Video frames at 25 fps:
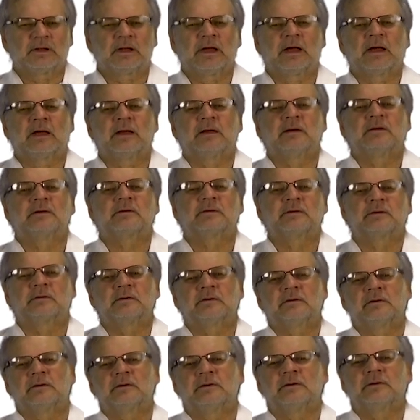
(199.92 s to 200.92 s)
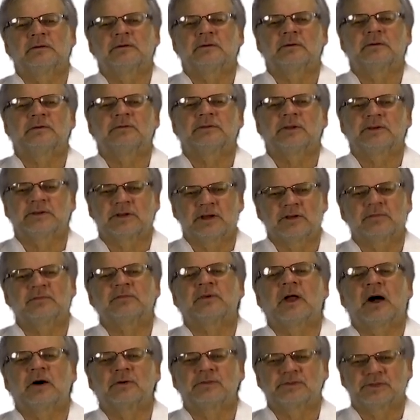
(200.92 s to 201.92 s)
and the death
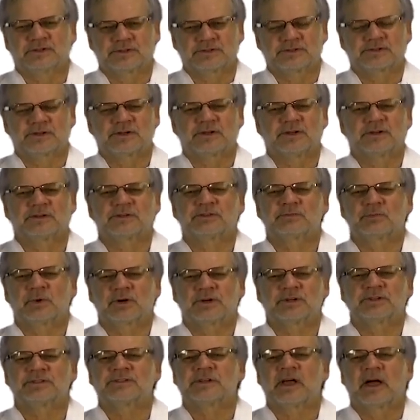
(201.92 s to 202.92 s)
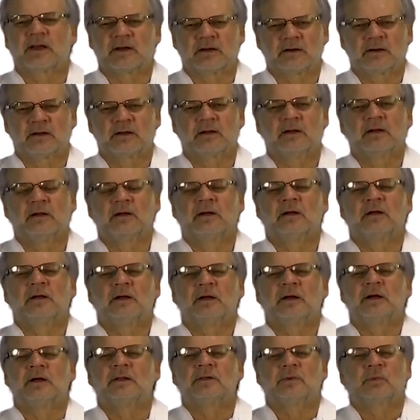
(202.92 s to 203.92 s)
notice is what is done,
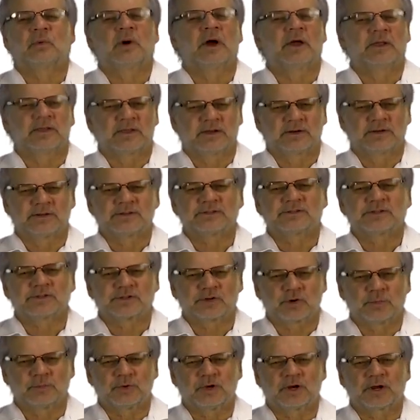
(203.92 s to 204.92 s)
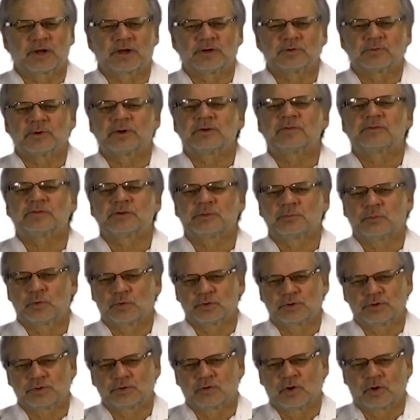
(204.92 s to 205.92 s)
the way that this is communicated, one of the
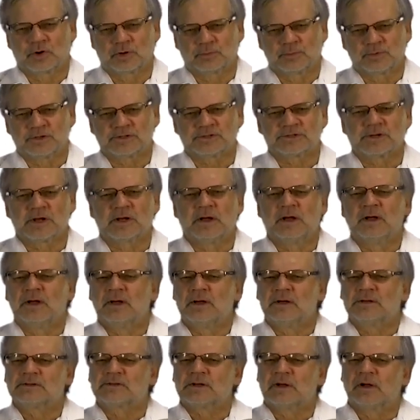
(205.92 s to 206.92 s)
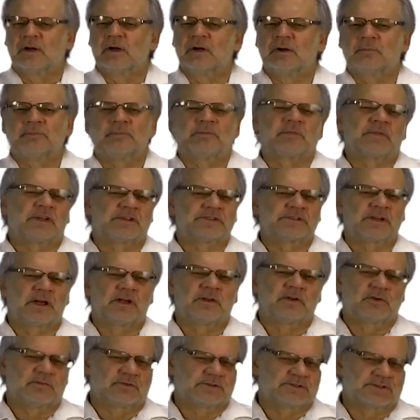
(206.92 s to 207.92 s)
supporting documents. So they
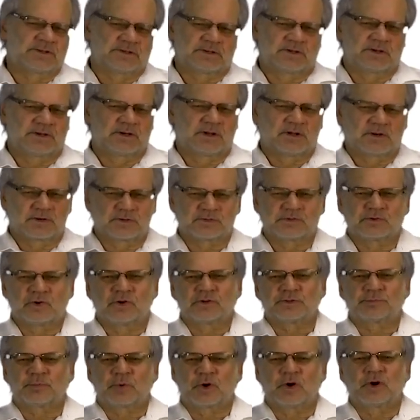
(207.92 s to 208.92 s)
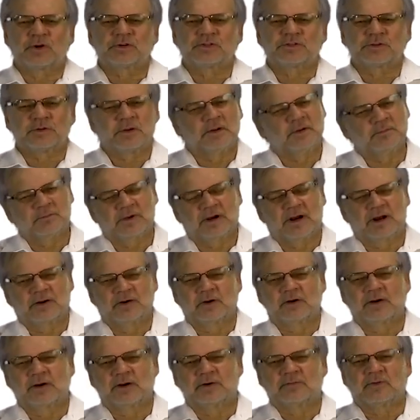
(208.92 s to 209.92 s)
say you visit the nearest SARS branch, but I
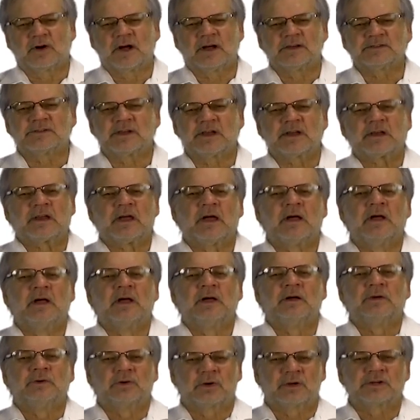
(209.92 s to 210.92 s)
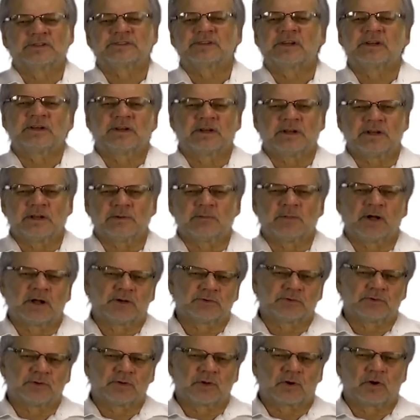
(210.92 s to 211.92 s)
don't advise that. You can send an
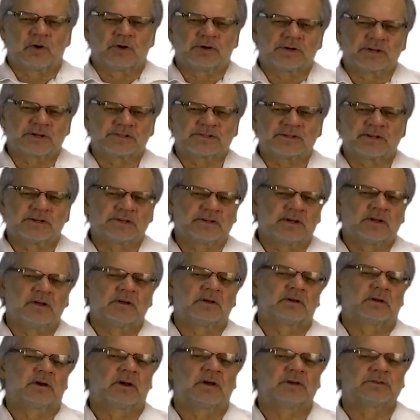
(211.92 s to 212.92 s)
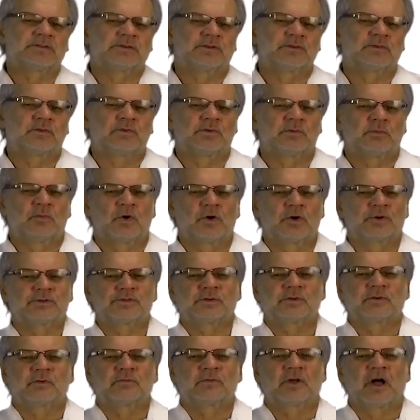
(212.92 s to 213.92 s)
email to the contact center closer to the
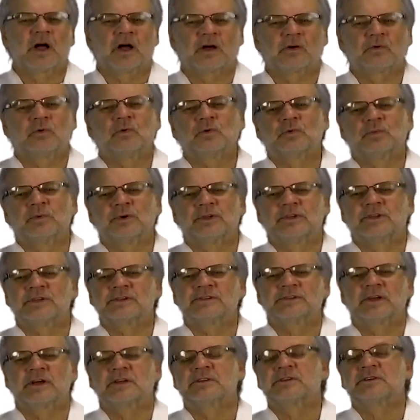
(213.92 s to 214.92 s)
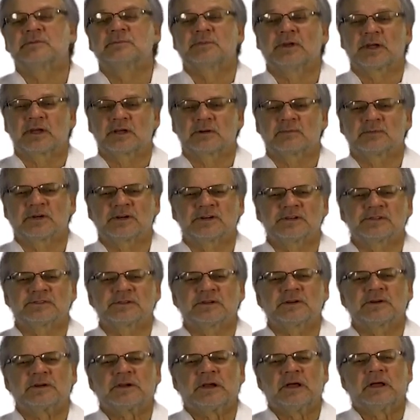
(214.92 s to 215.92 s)
Master of the High Court where the estate is being
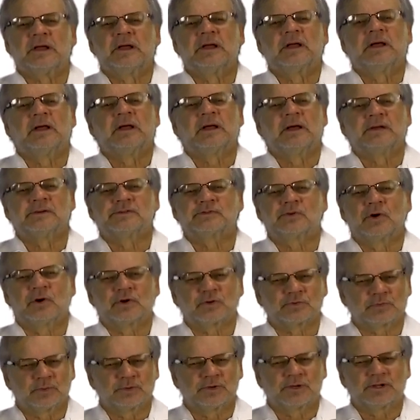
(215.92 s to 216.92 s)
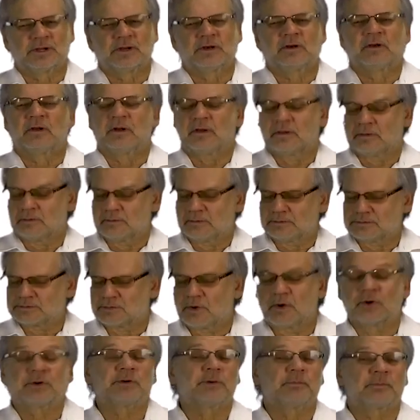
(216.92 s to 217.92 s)
administered, and SARS will then
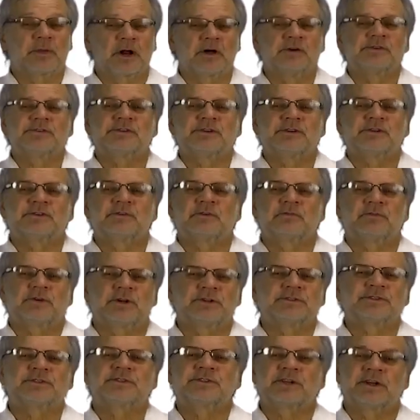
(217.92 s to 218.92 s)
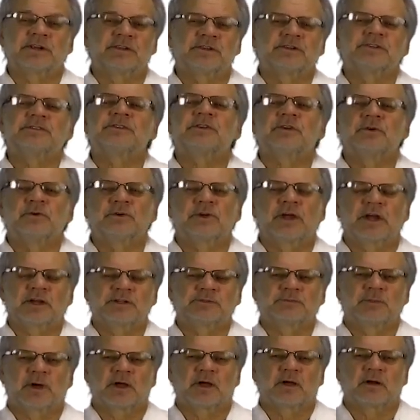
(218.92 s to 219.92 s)
start the process of registering this new
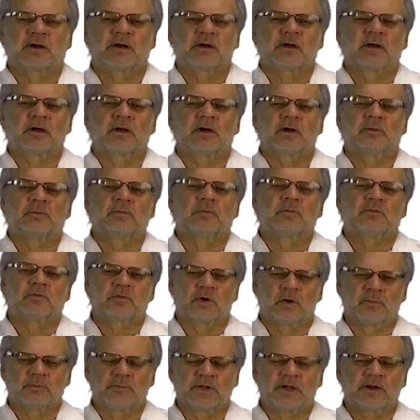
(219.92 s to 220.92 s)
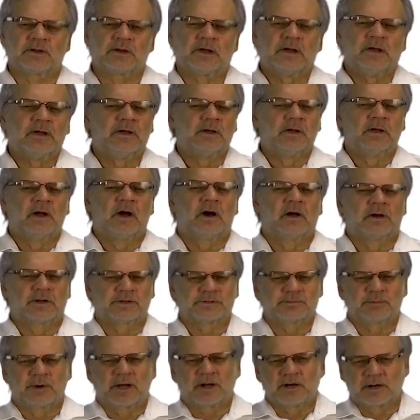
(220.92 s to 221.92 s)
taxpayer from that. I'll
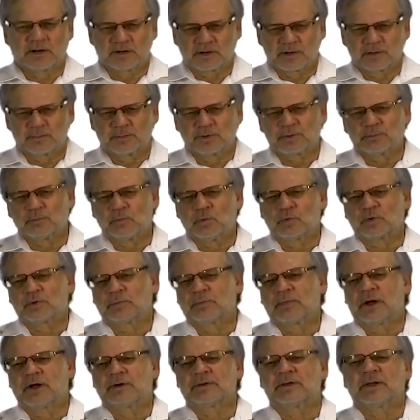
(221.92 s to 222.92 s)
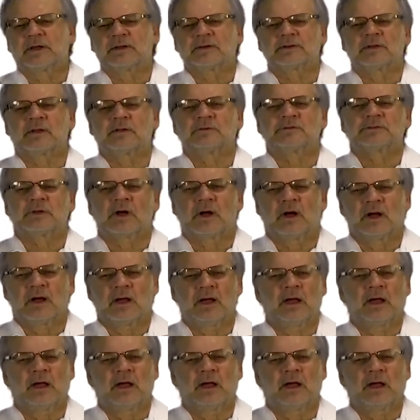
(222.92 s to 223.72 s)
explain a little bit more about that. So